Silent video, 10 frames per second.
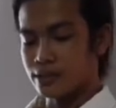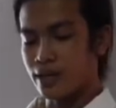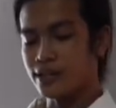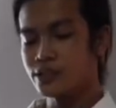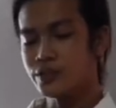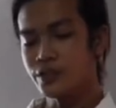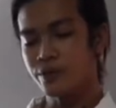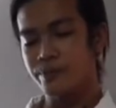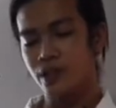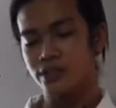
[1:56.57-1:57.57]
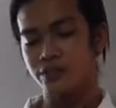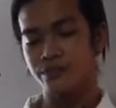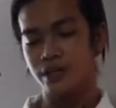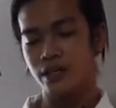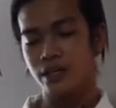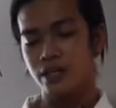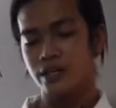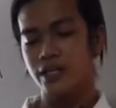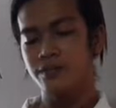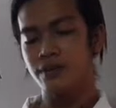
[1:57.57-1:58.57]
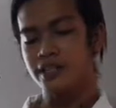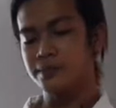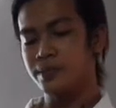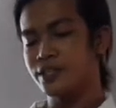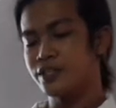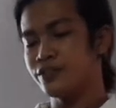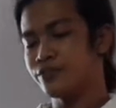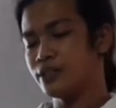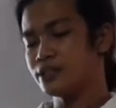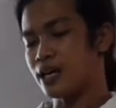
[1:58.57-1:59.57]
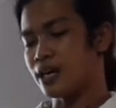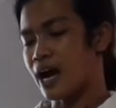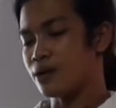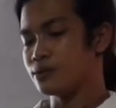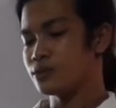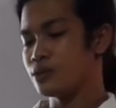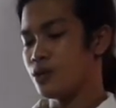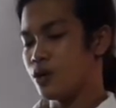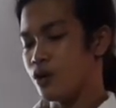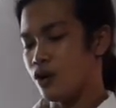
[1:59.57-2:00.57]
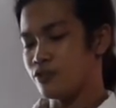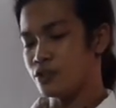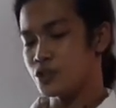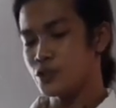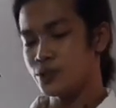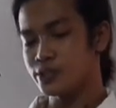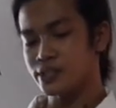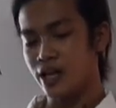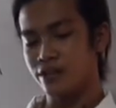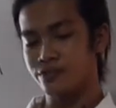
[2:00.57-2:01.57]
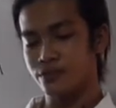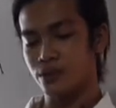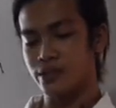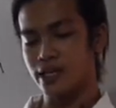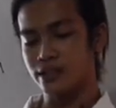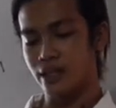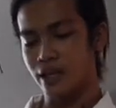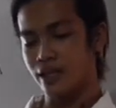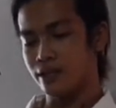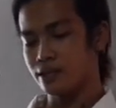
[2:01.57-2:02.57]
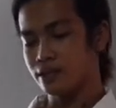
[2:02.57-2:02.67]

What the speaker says: The history of philosophy gives us many different accounts of the true self, connecting